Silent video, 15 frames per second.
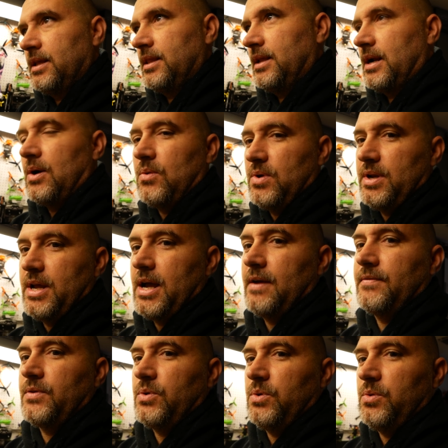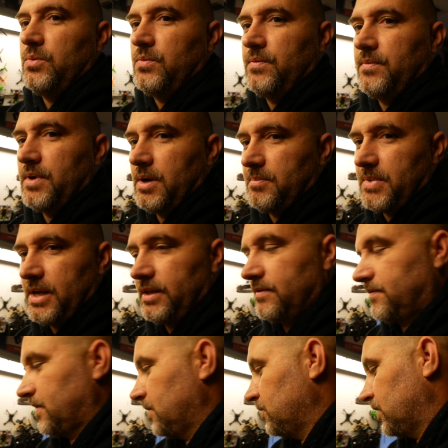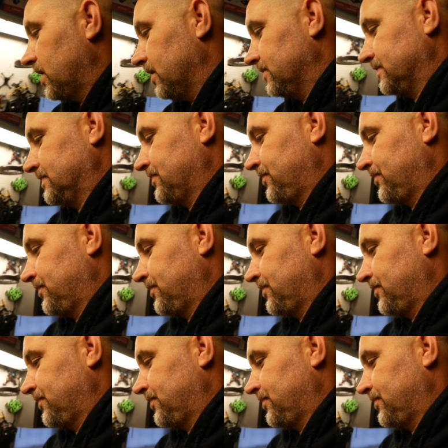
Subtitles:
then I wouldn't have to update the firmware.